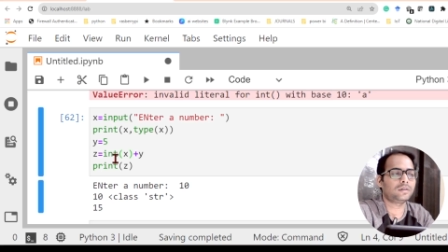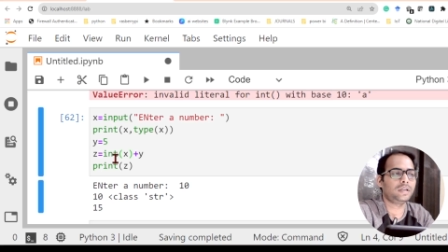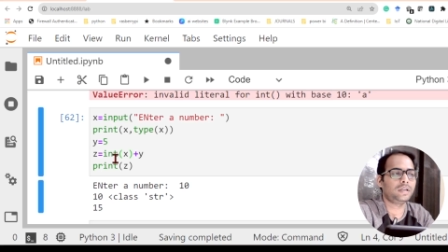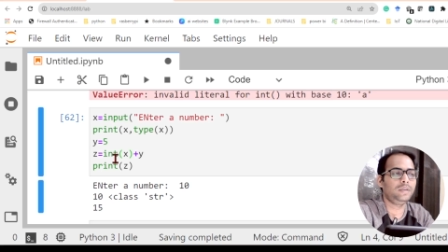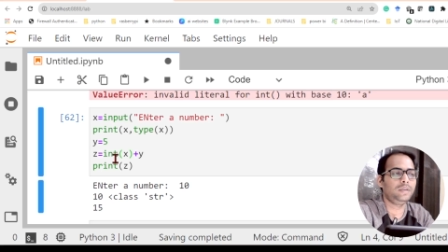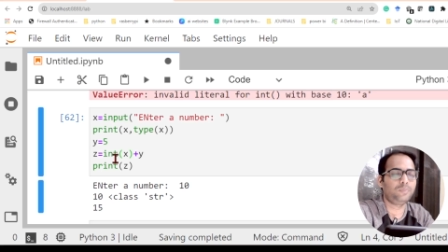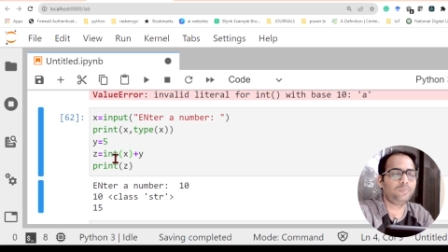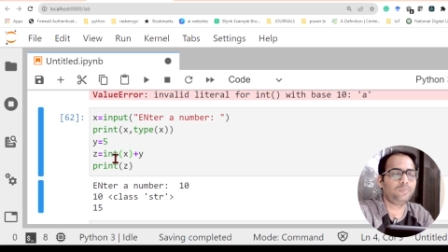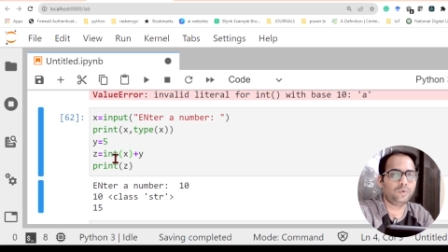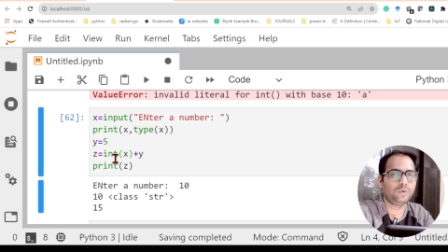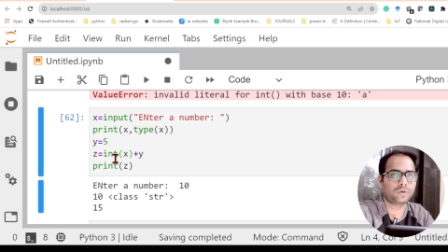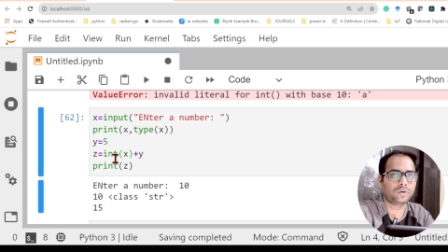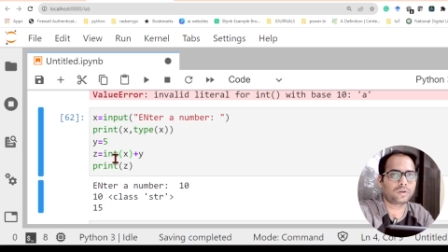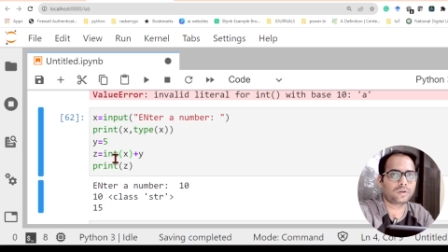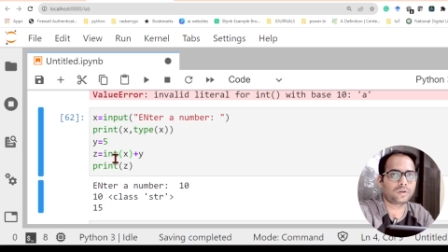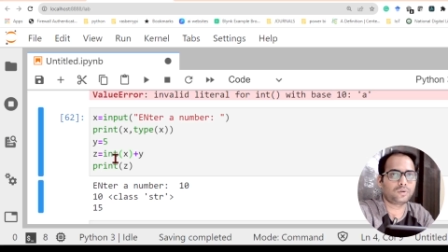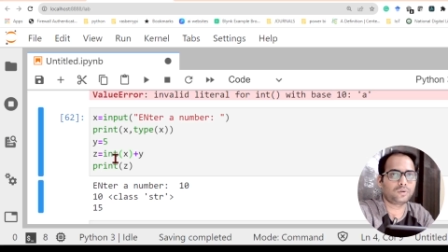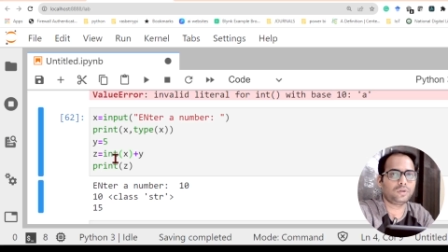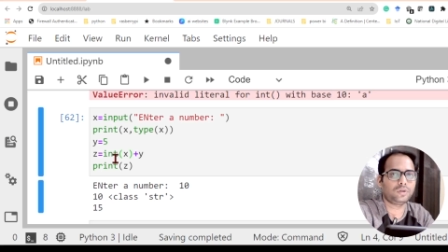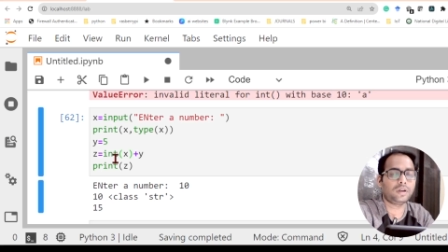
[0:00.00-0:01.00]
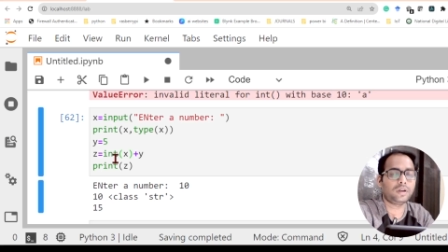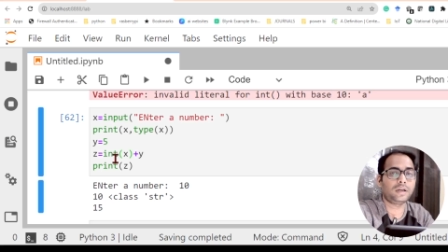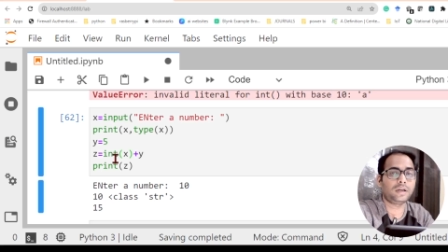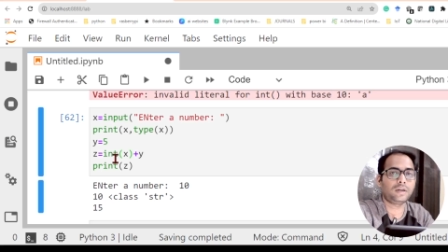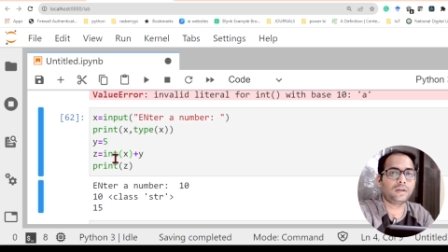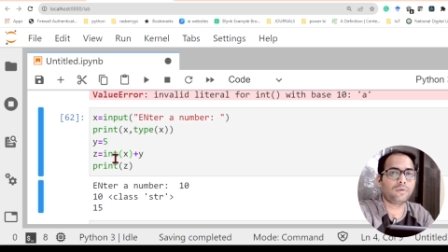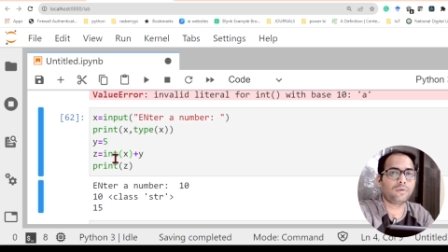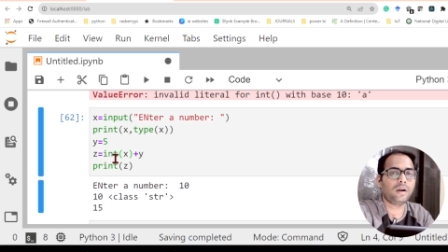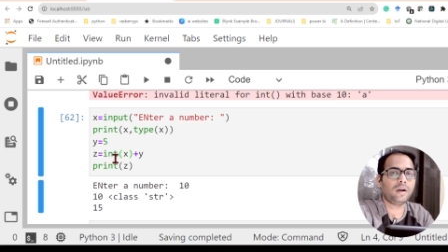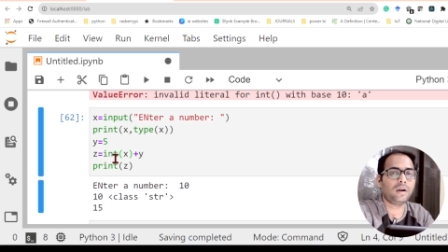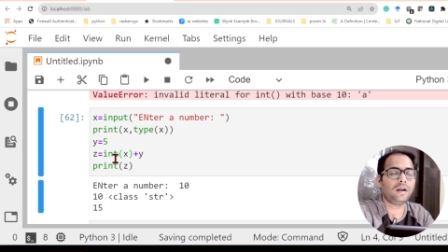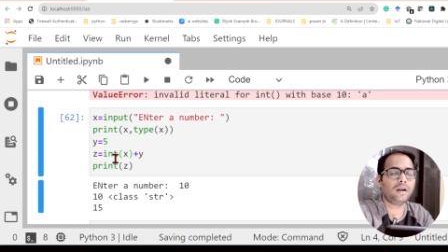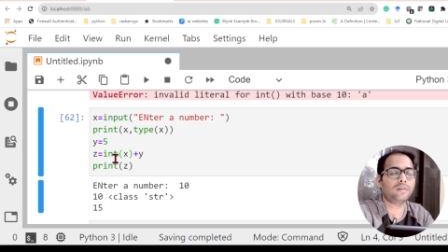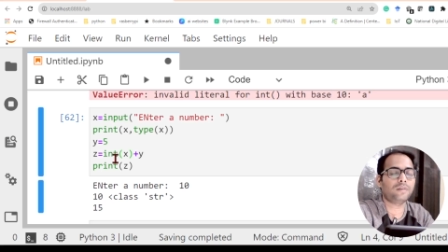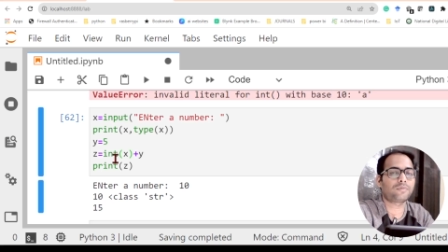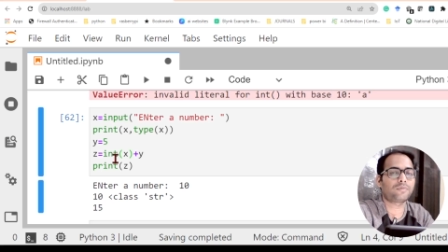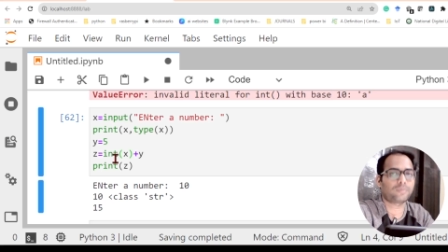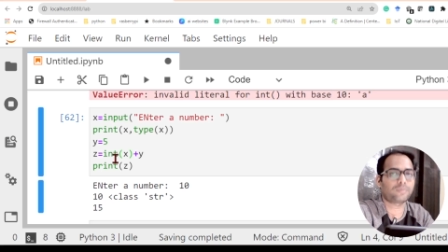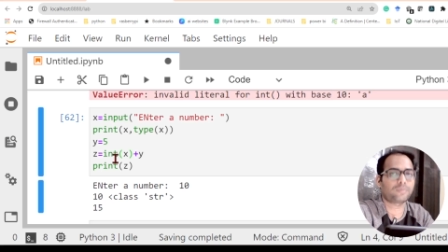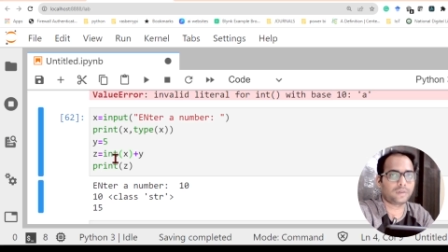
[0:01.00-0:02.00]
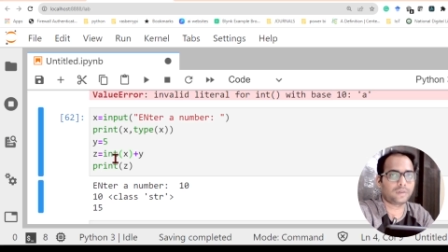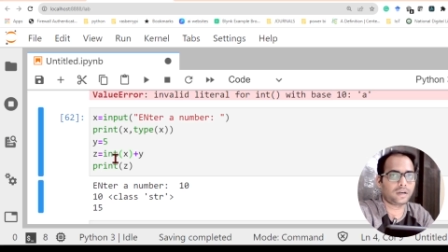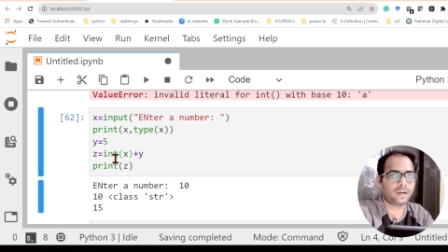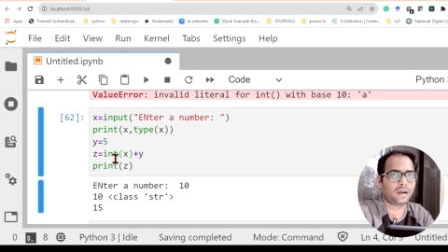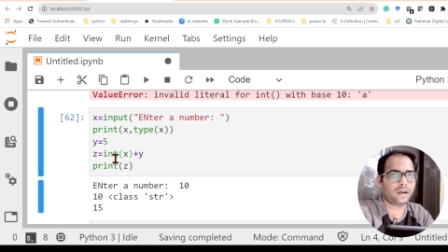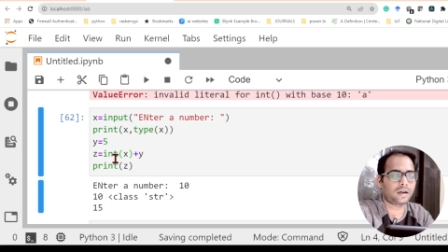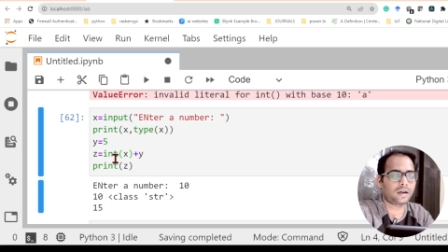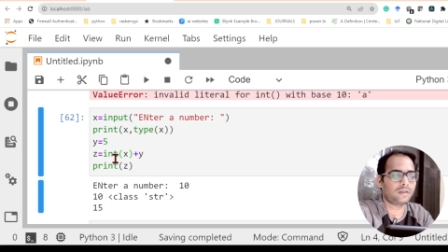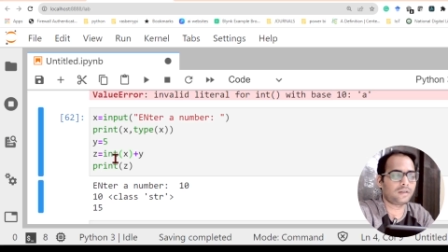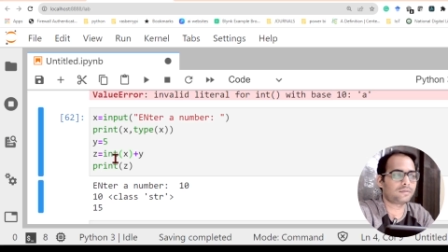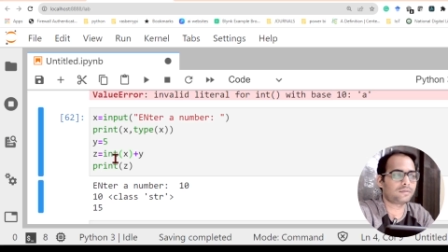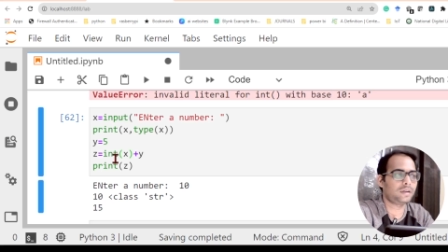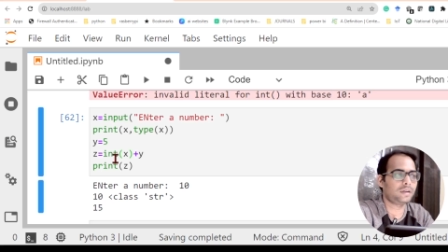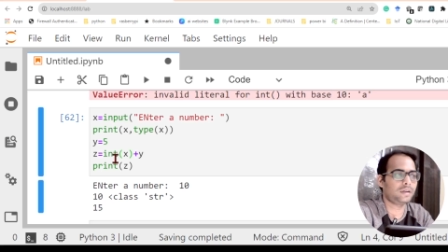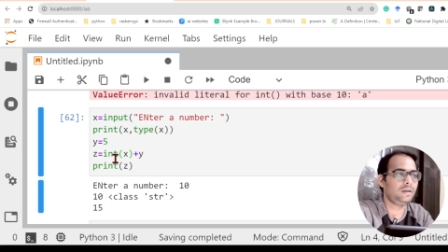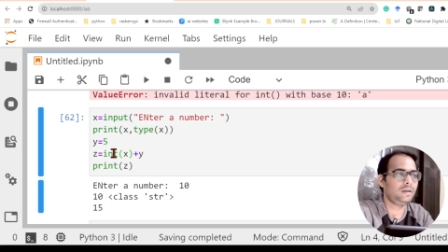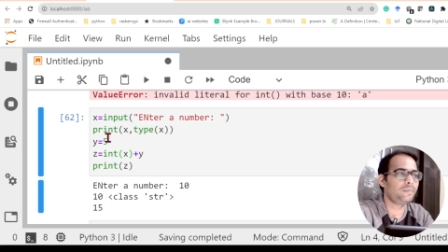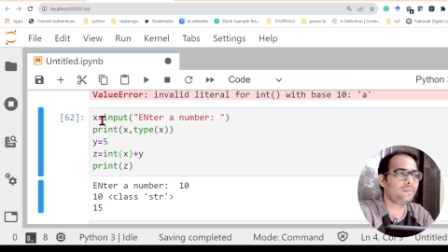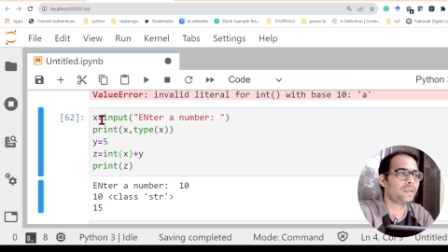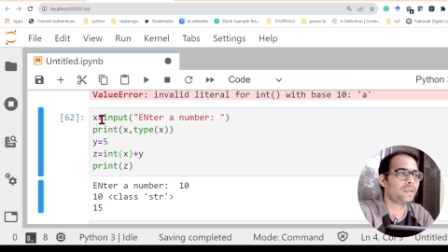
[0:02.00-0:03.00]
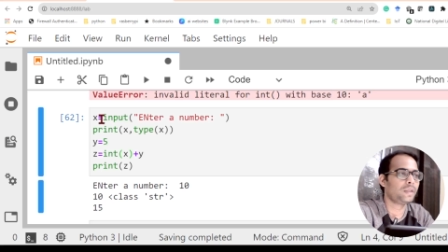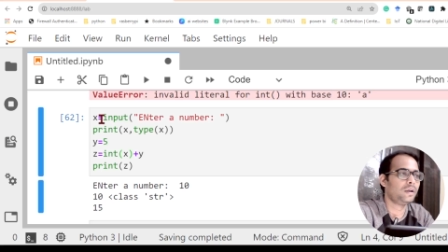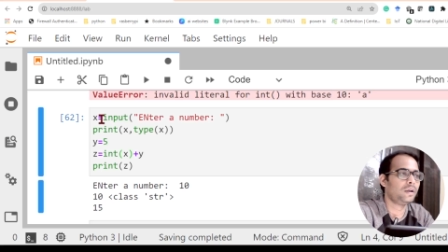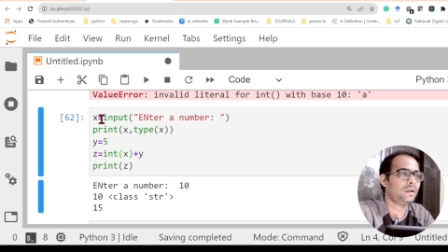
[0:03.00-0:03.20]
input to the required data type, fine.